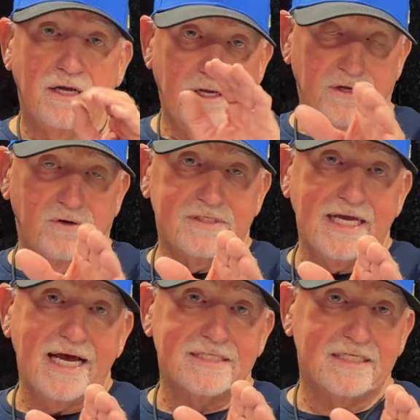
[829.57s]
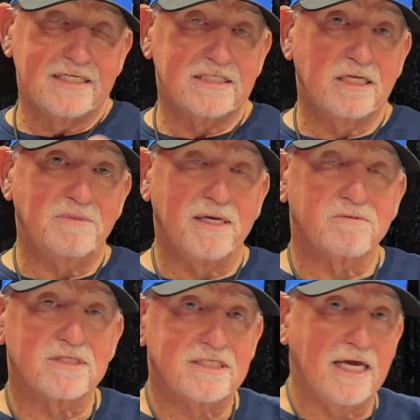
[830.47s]
your task is to be able
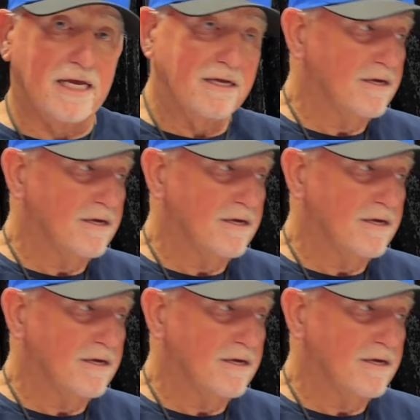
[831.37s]
to say,